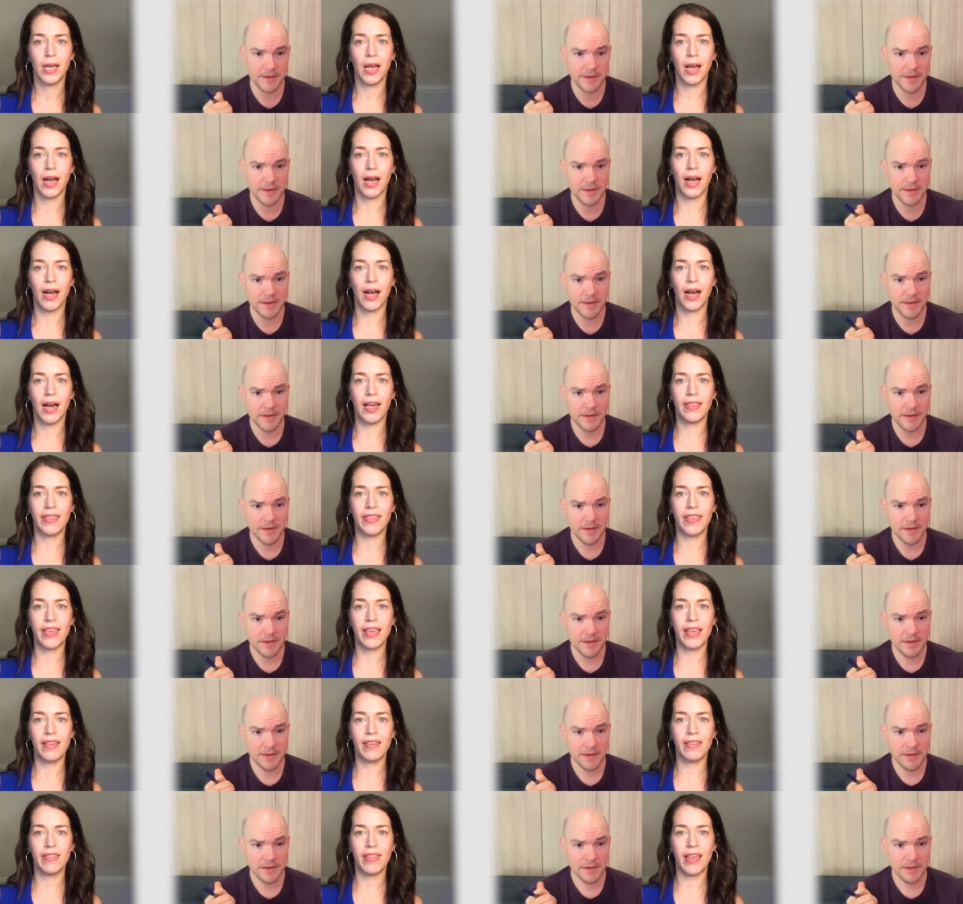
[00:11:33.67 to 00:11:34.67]
Speaker 1: I
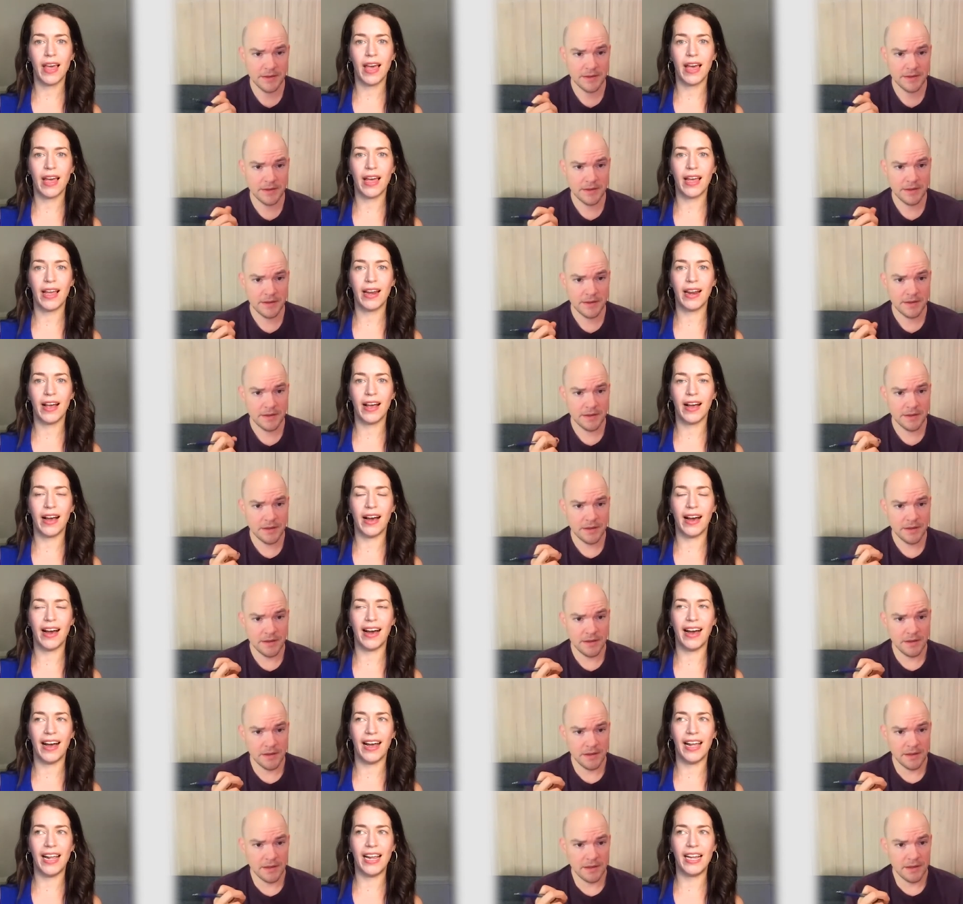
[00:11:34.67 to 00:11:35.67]
think that
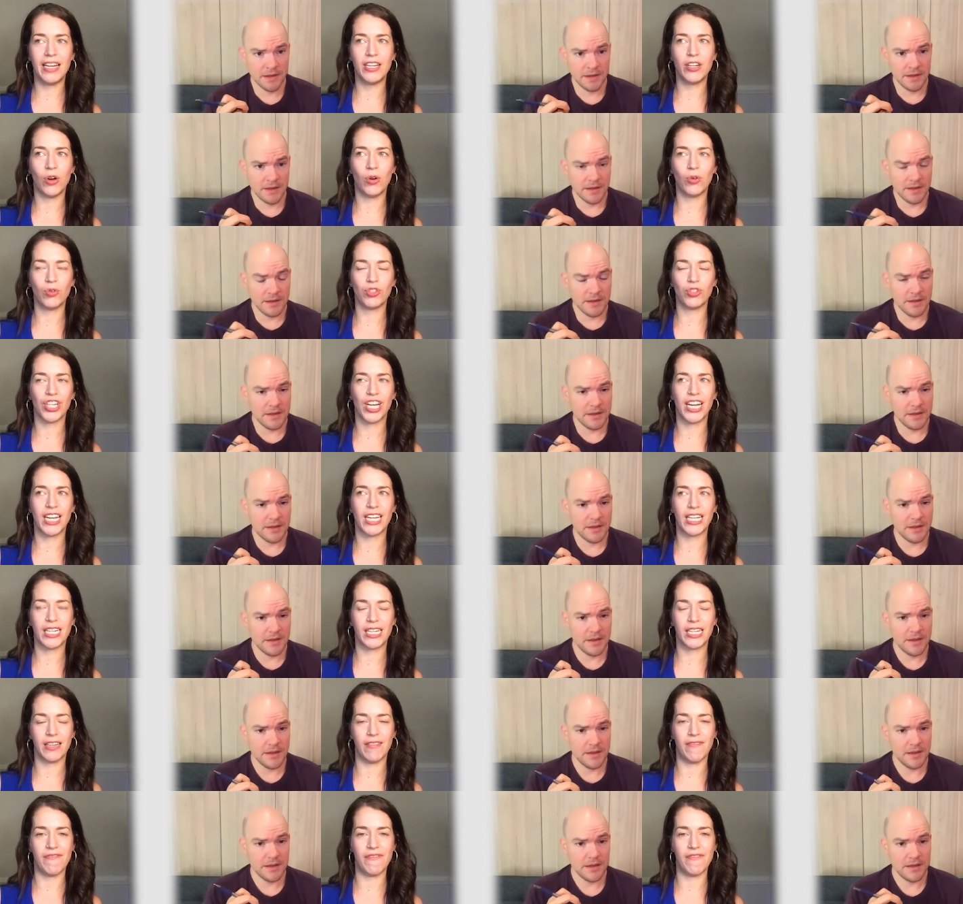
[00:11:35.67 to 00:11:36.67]
I don't try to
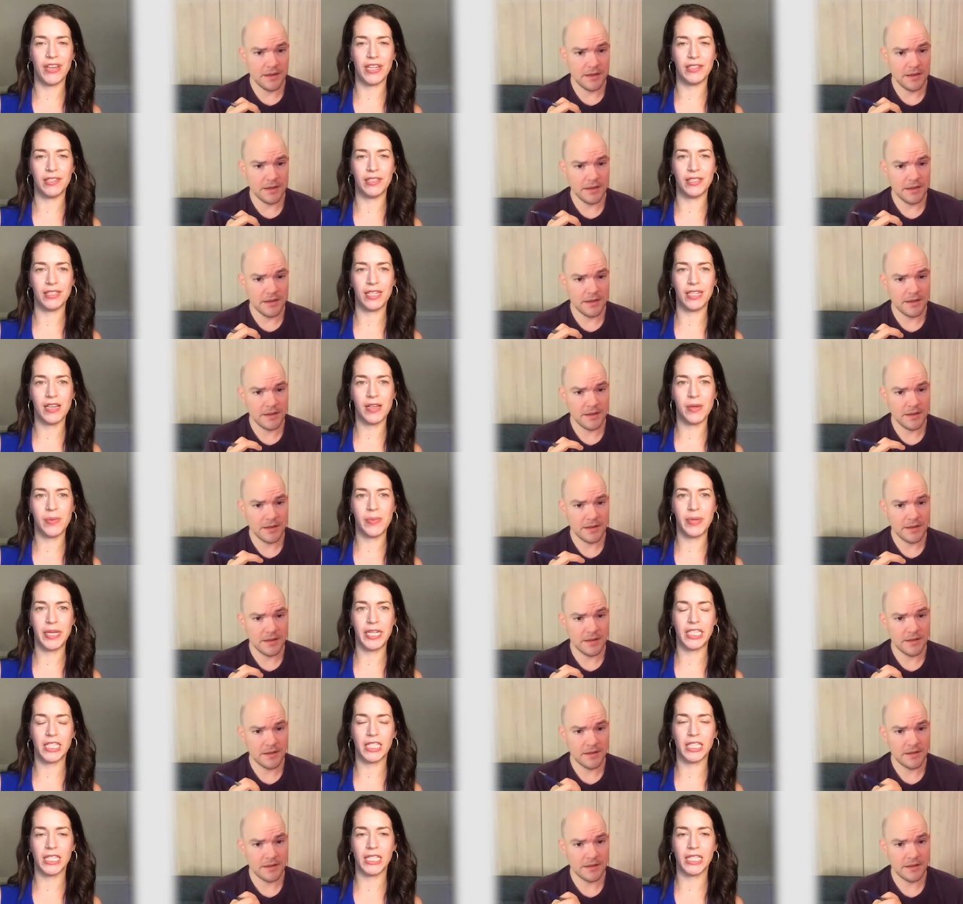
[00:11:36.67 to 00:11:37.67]
convince them.
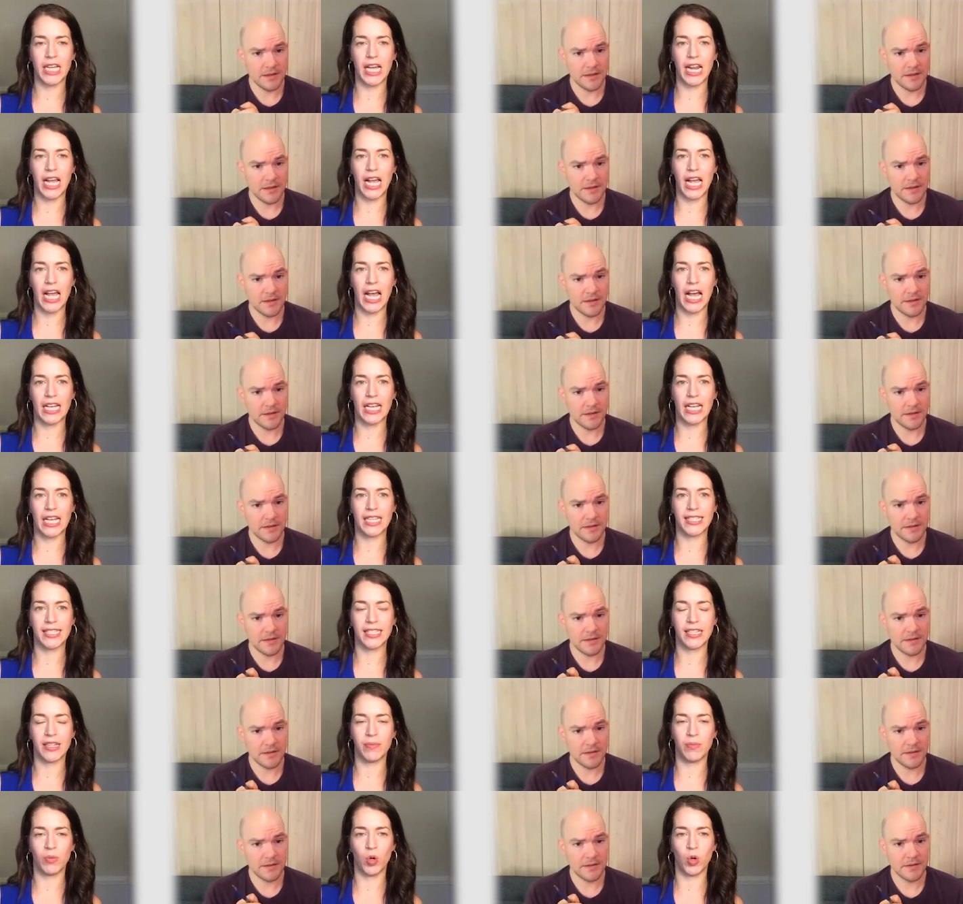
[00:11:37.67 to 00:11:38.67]
Instead, I ask
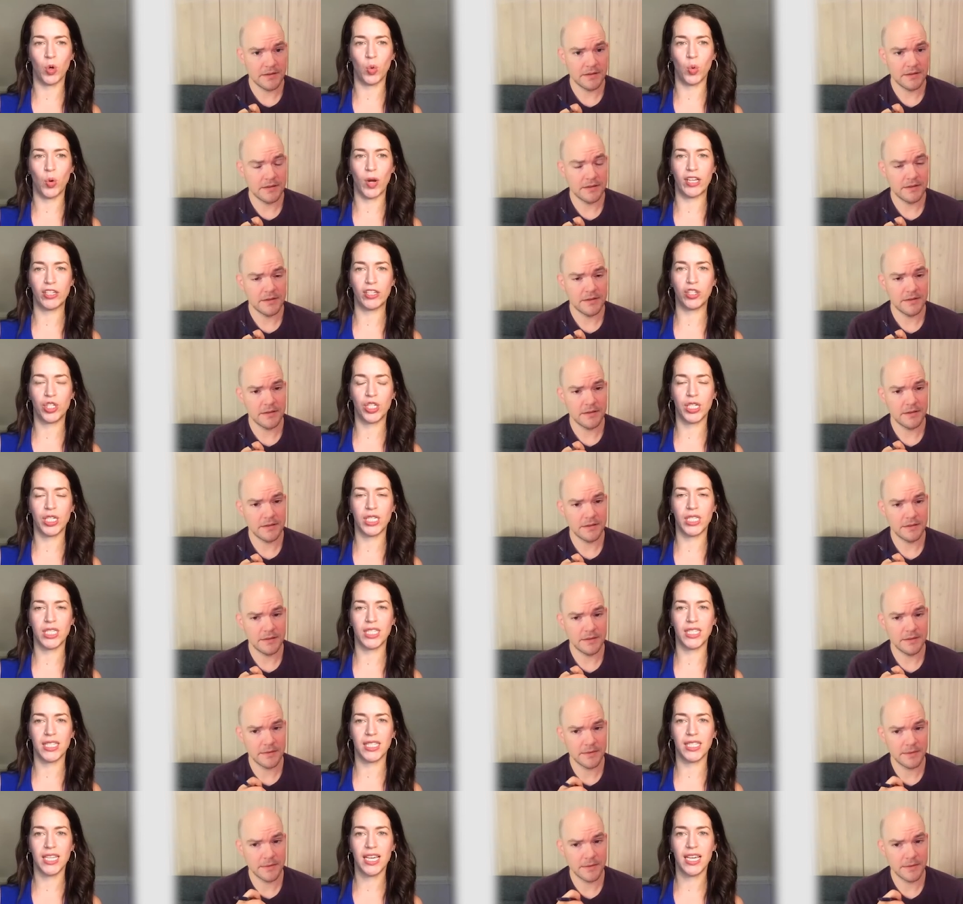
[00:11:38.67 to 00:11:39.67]
them
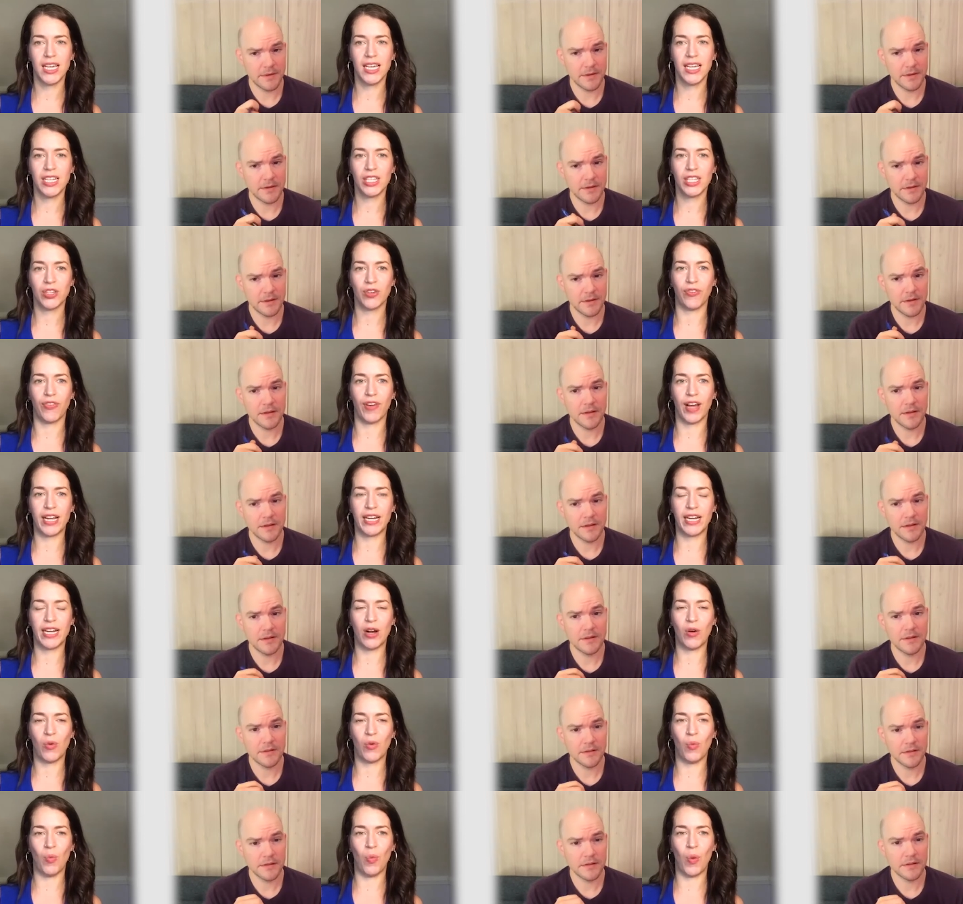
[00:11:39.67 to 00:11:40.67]
questions to find
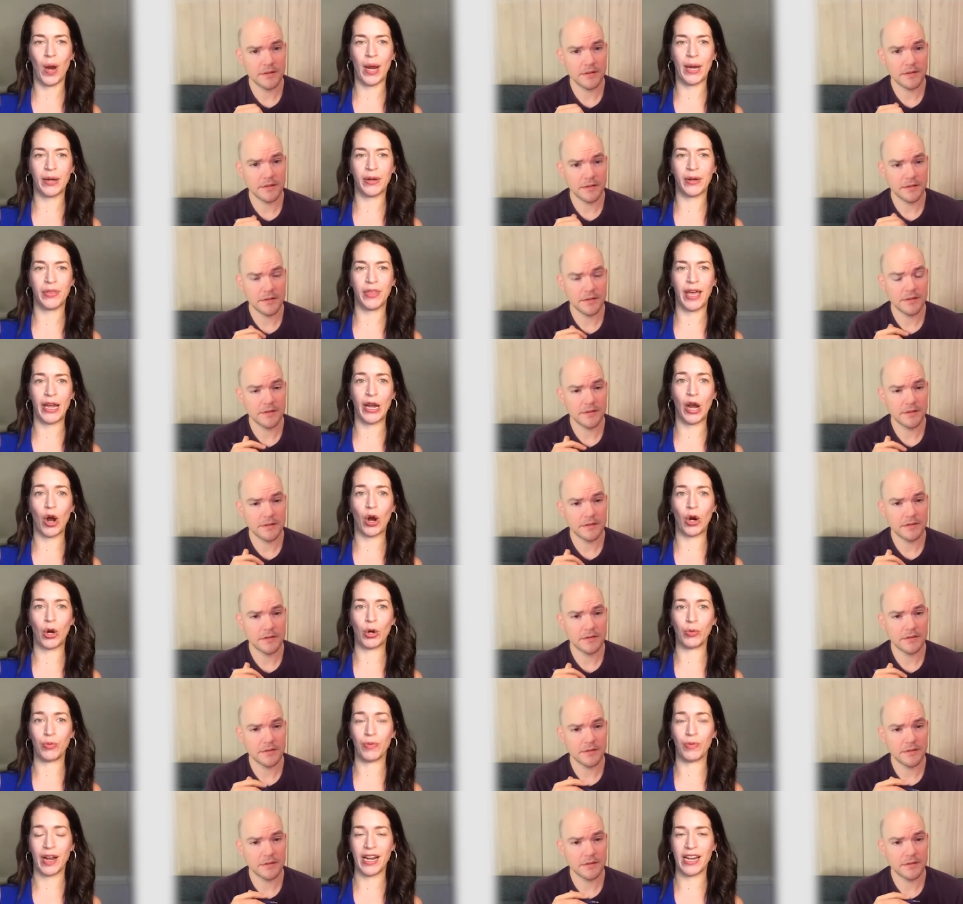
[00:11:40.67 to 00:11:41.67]
out where they
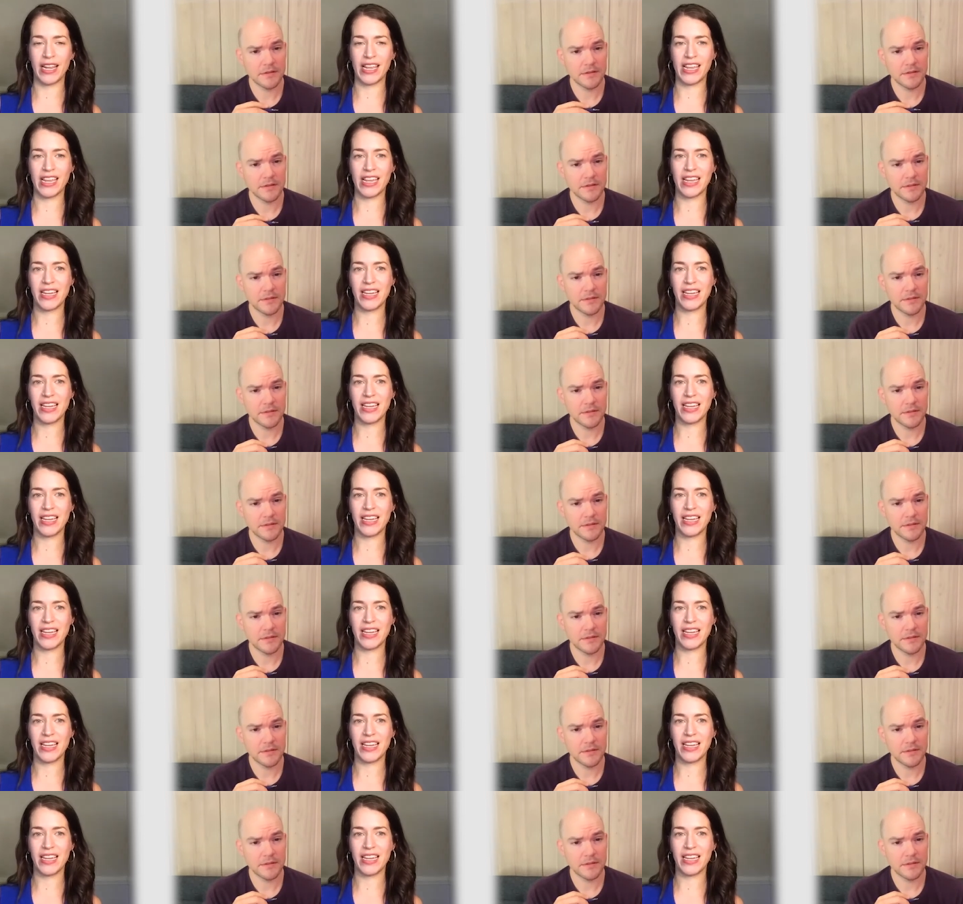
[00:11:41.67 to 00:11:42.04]
are ready.